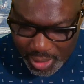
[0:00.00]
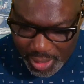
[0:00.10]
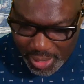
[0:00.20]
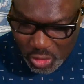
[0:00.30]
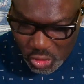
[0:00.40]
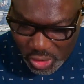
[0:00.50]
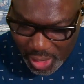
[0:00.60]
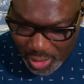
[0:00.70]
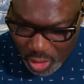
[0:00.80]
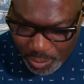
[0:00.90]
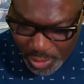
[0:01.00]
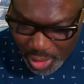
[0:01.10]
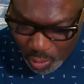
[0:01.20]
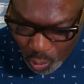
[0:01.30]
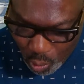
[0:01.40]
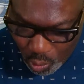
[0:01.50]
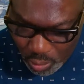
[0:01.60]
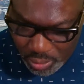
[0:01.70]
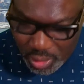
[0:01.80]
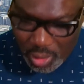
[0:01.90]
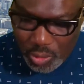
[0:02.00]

It shall not be a cold